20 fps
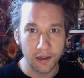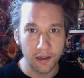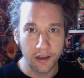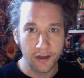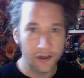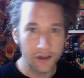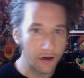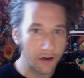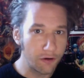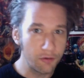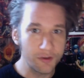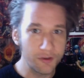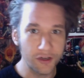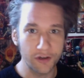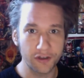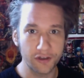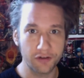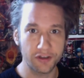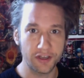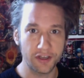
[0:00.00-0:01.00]
You know who's
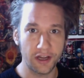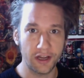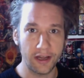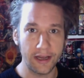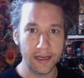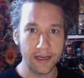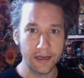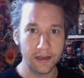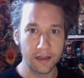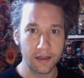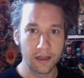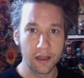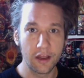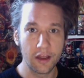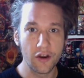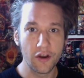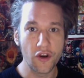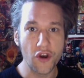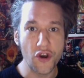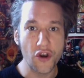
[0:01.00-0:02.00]
on your side?
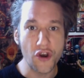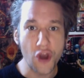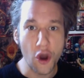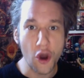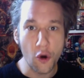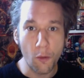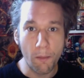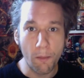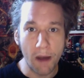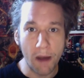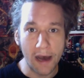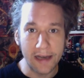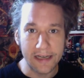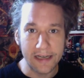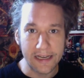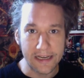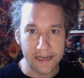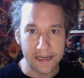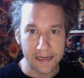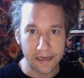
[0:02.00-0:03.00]

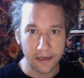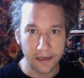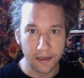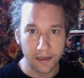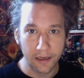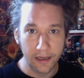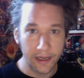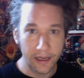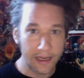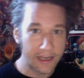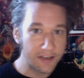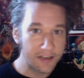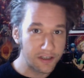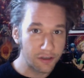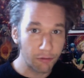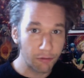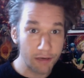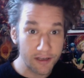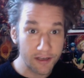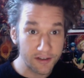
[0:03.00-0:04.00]
Nobody.
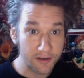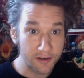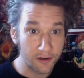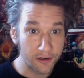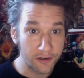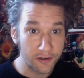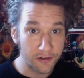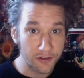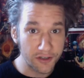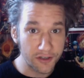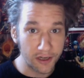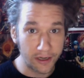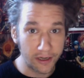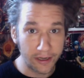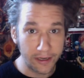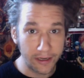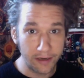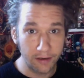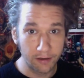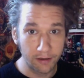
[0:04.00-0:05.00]
History isn't on your
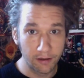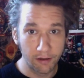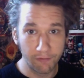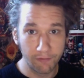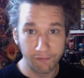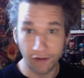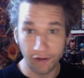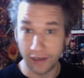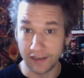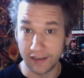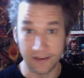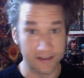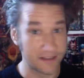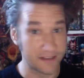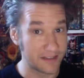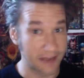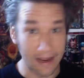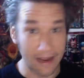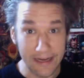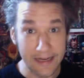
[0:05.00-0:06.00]
side. Fucking
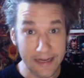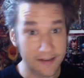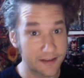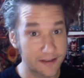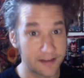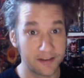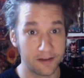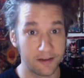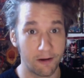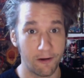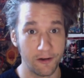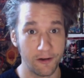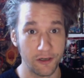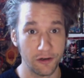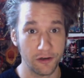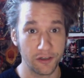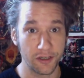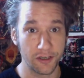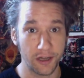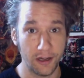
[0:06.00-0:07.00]
science isn't on your
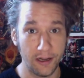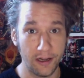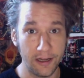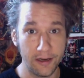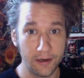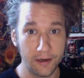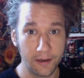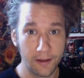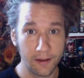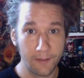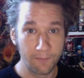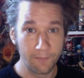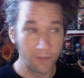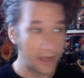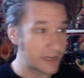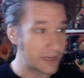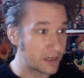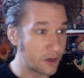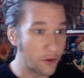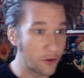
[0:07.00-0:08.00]
side.
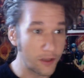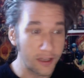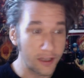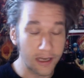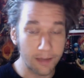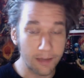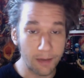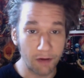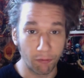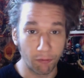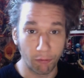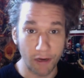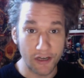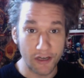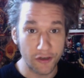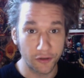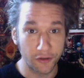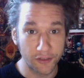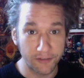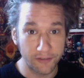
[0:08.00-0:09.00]
Hey, you know the thing about
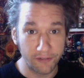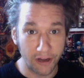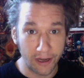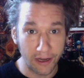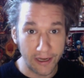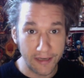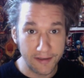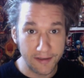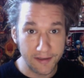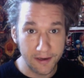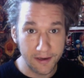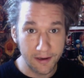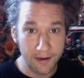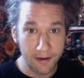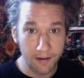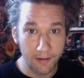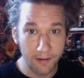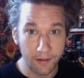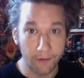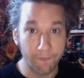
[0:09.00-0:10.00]
racial divides?
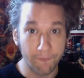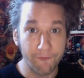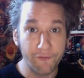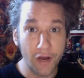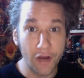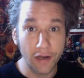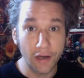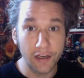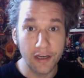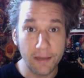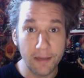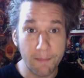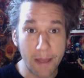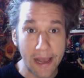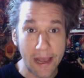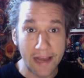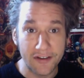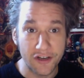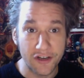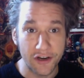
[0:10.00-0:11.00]
They're fucking
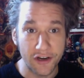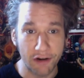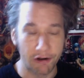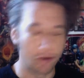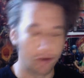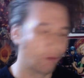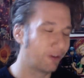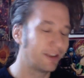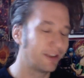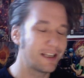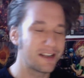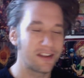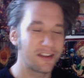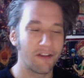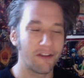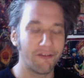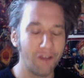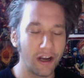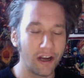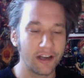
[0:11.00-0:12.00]
imaginary, or at least they're
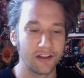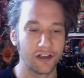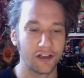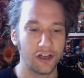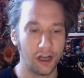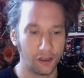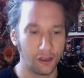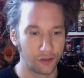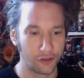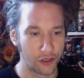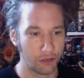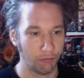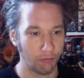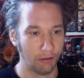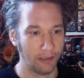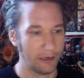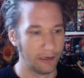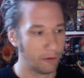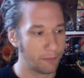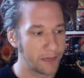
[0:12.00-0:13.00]
fucking
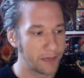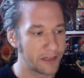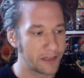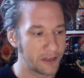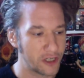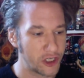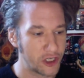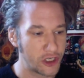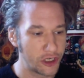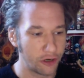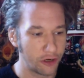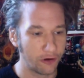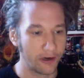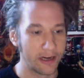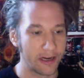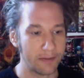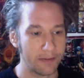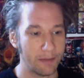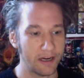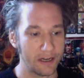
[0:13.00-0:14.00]
cultural. I don't mean to shit on
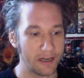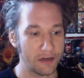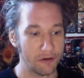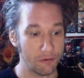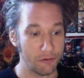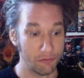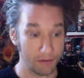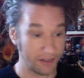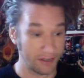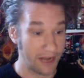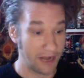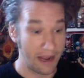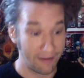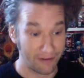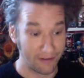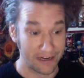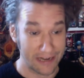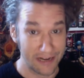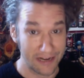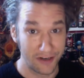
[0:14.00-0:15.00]
anybody who's
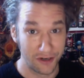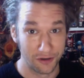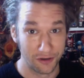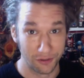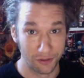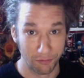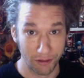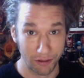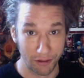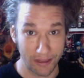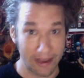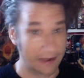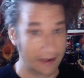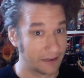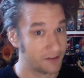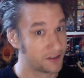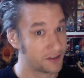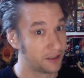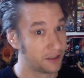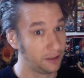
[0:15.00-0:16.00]
having issues with that,
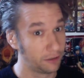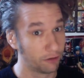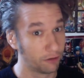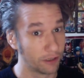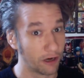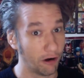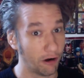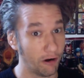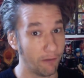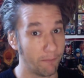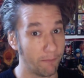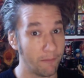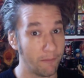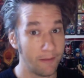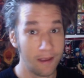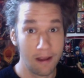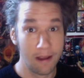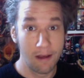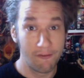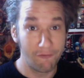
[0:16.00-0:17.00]
because clearly our
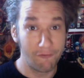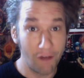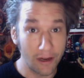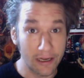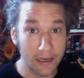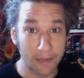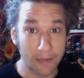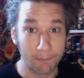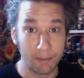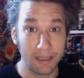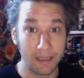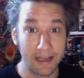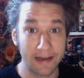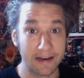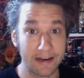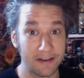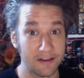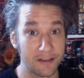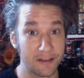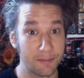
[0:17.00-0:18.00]
fucking planet
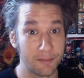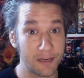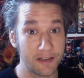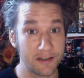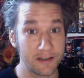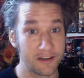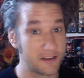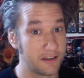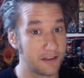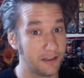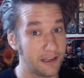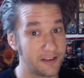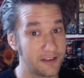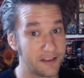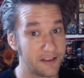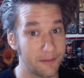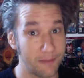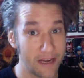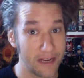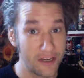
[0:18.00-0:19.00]
and species still has
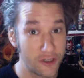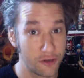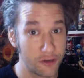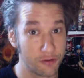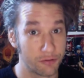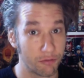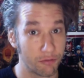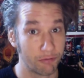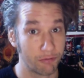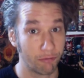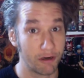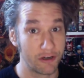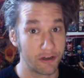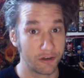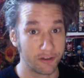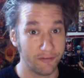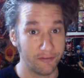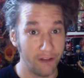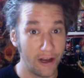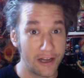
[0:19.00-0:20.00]
some issues with racial
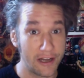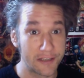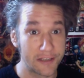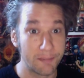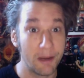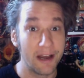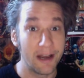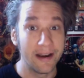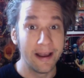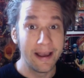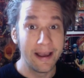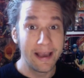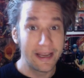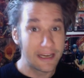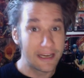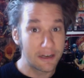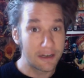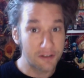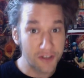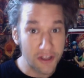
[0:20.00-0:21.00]
divides. But
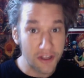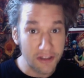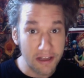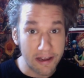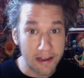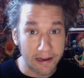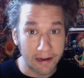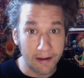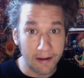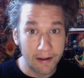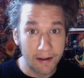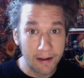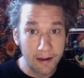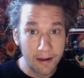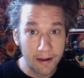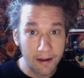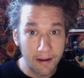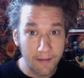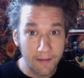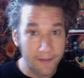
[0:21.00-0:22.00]
here's the thing.
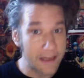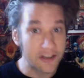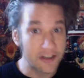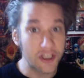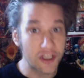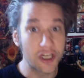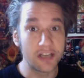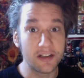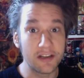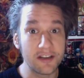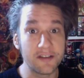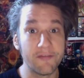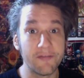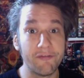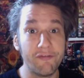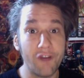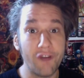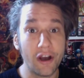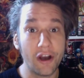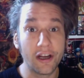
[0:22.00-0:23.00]
That shit doesn't
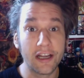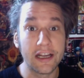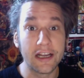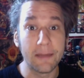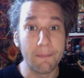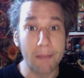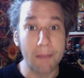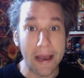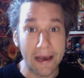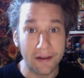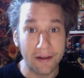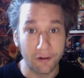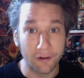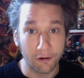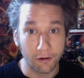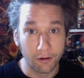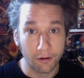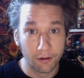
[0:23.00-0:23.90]
fucking matter.